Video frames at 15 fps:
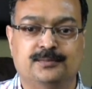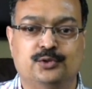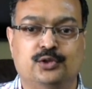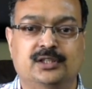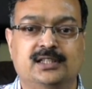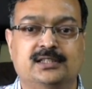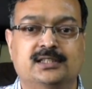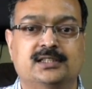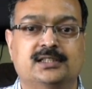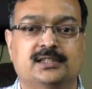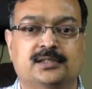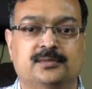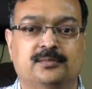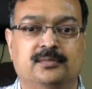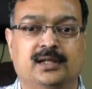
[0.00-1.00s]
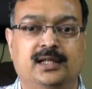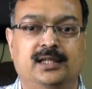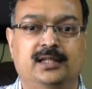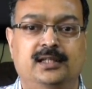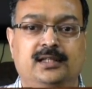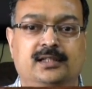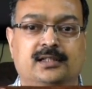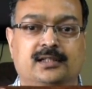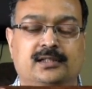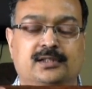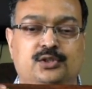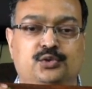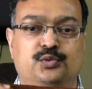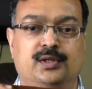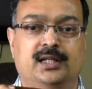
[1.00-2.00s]
So this is my
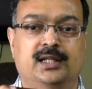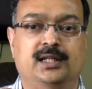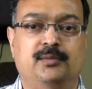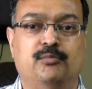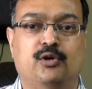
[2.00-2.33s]
jewelry